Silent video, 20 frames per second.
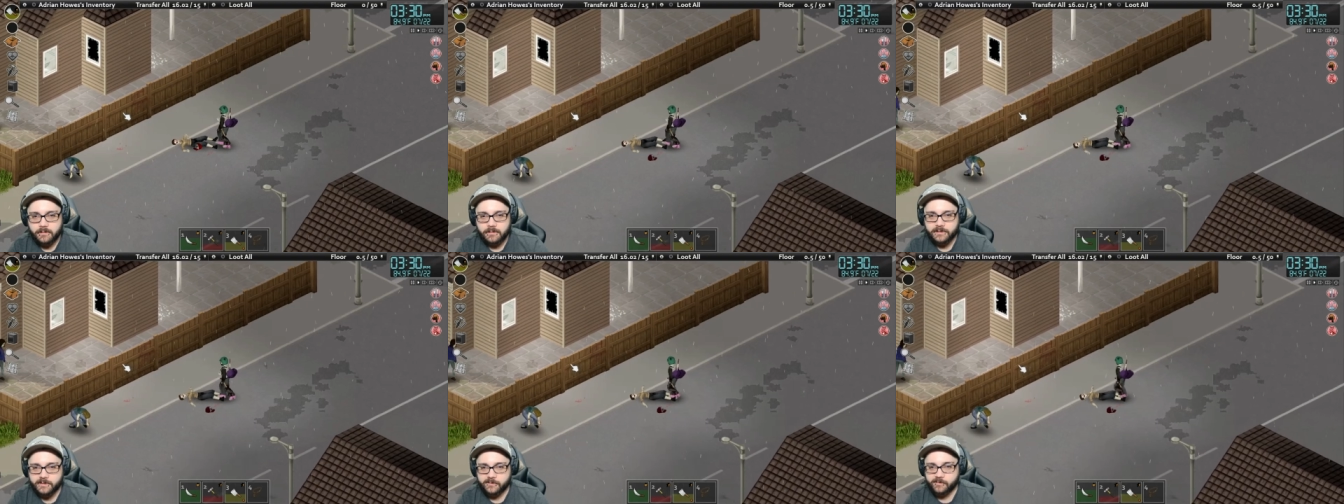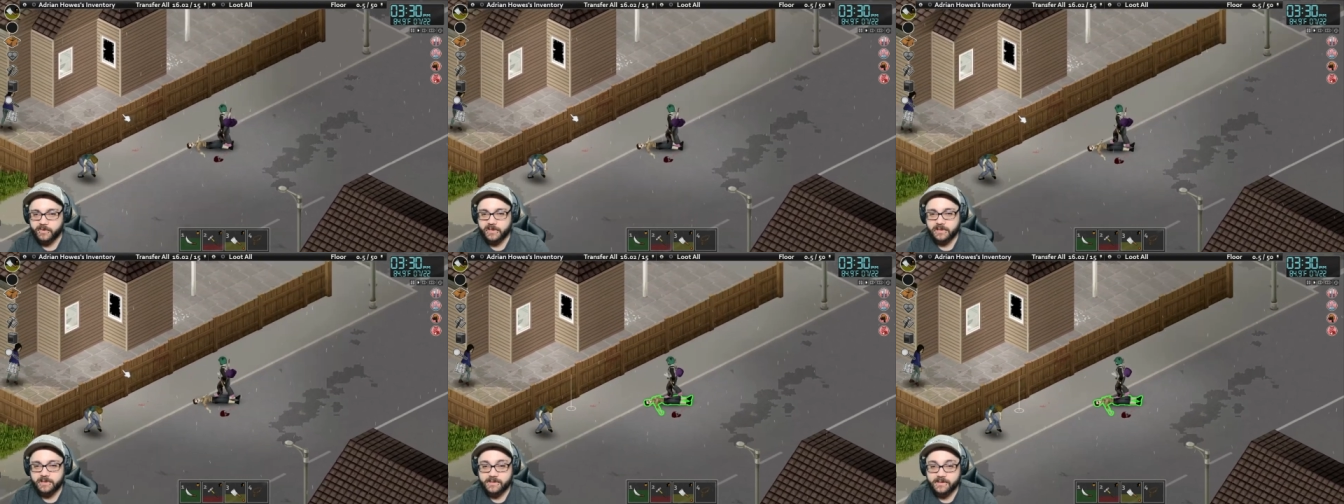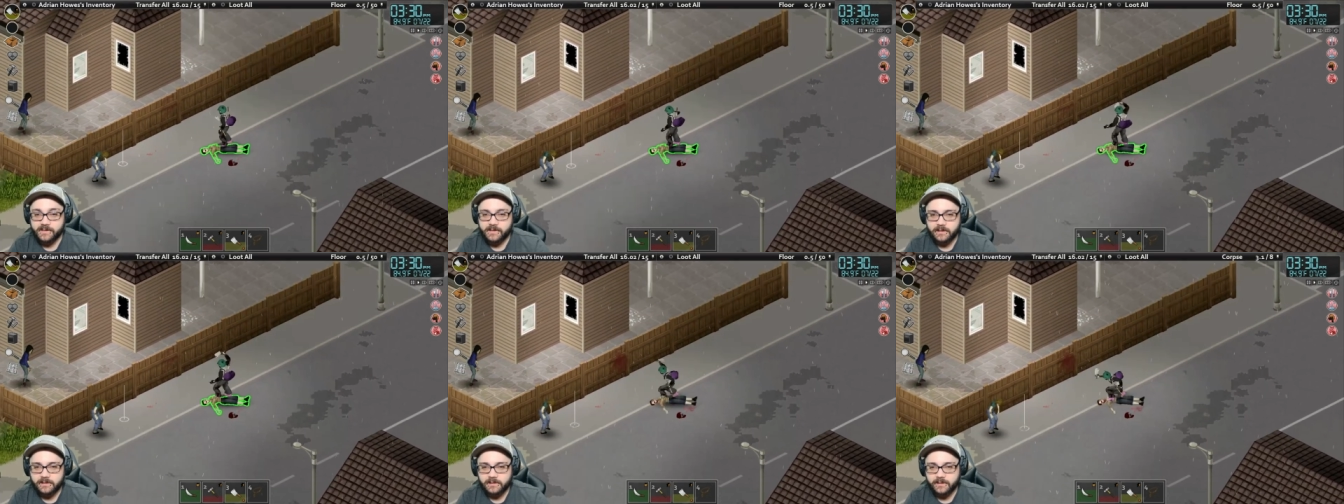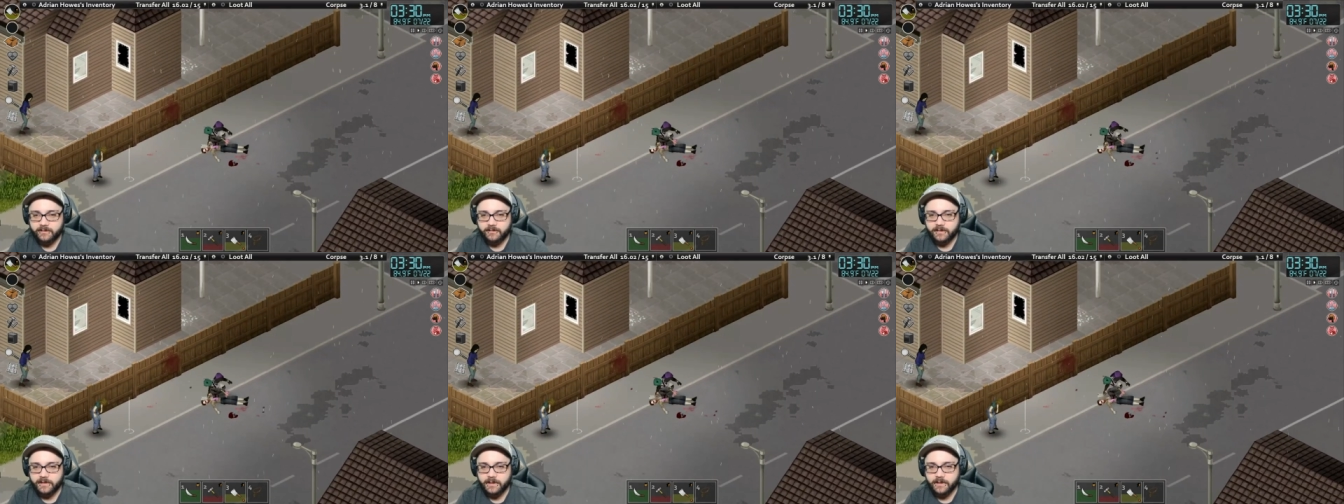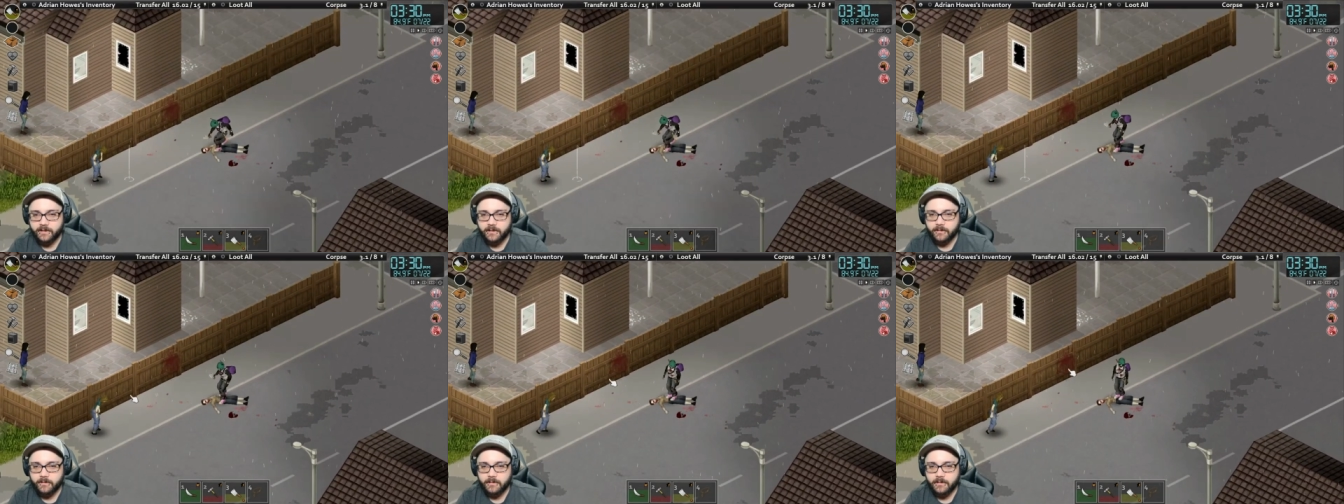This big city living
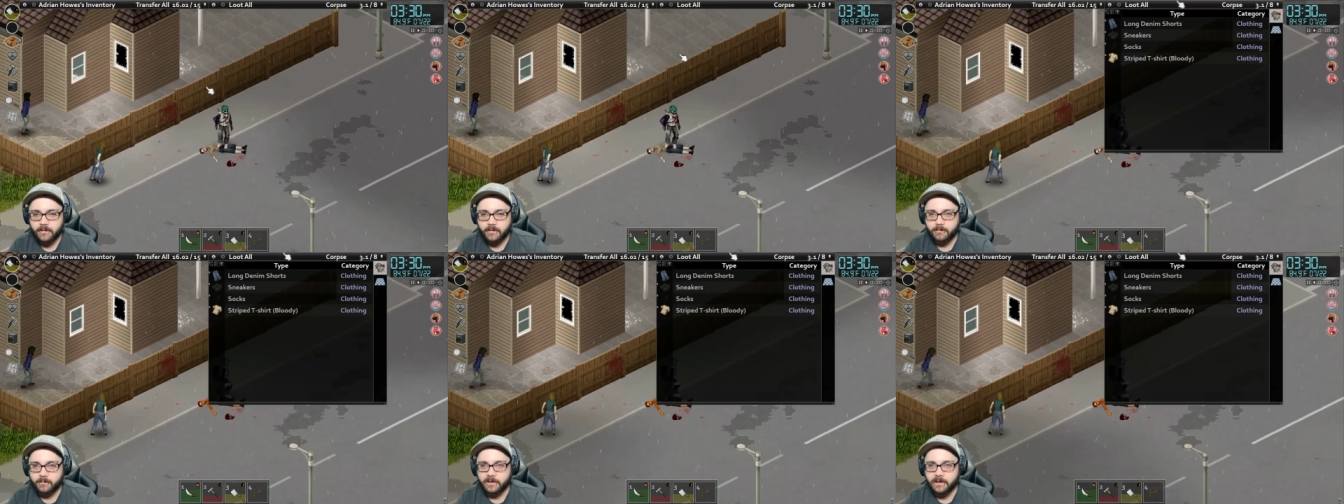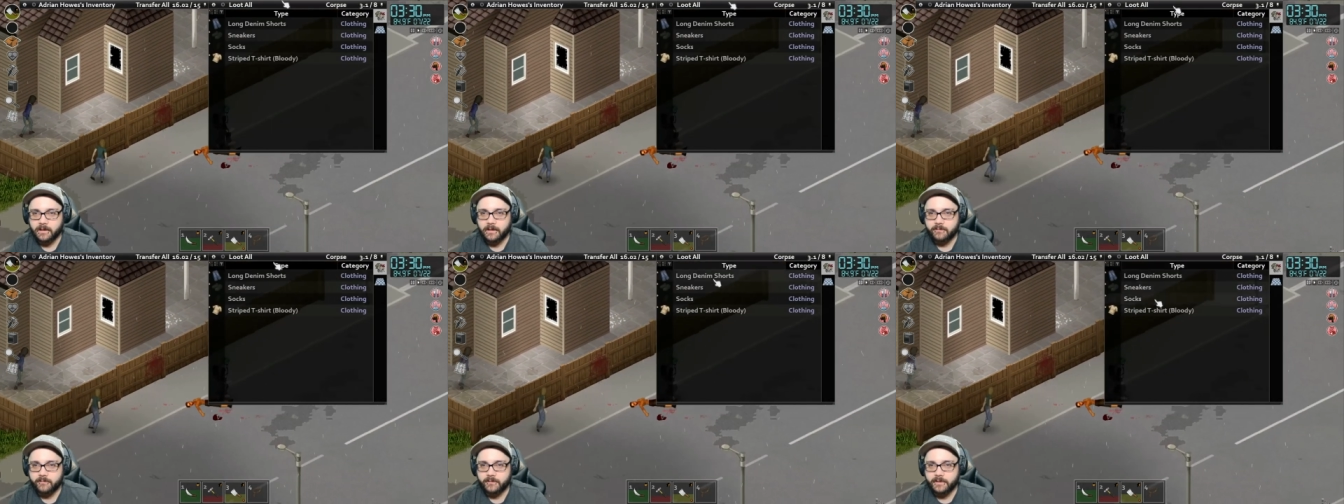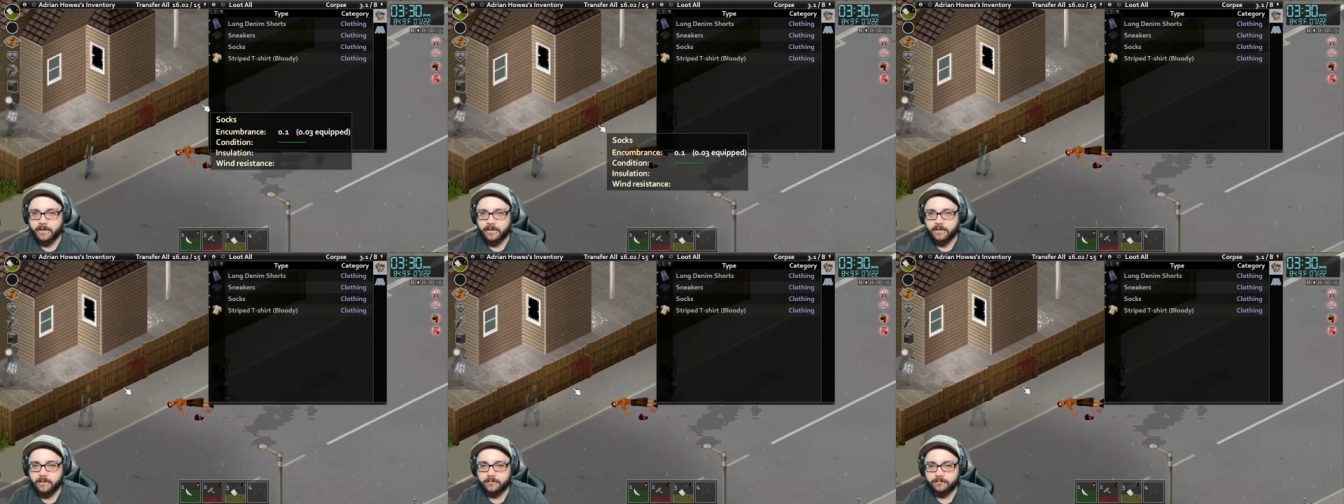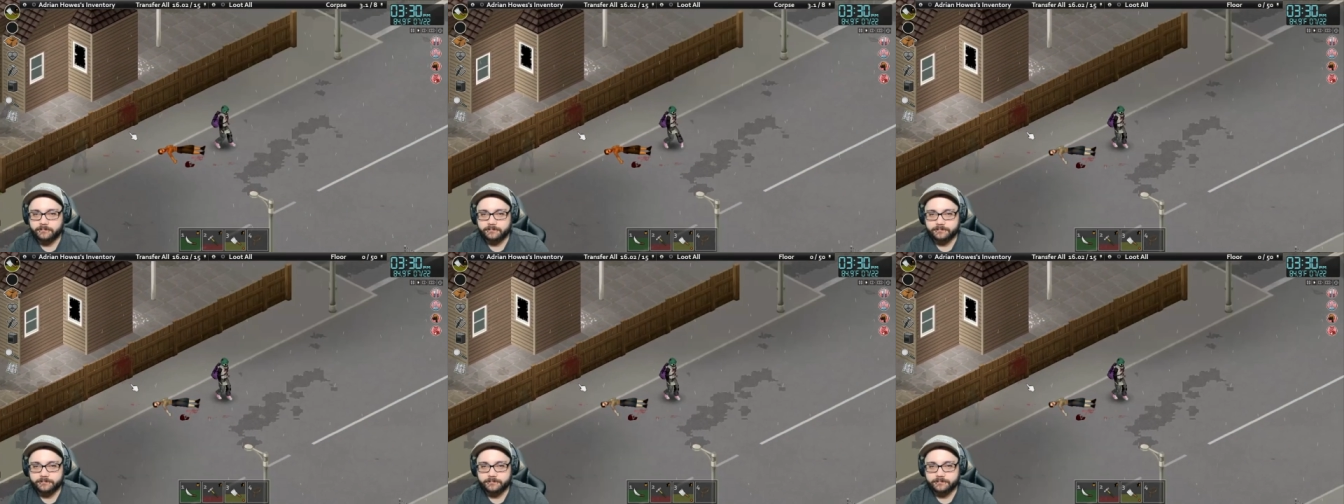there. Loving it.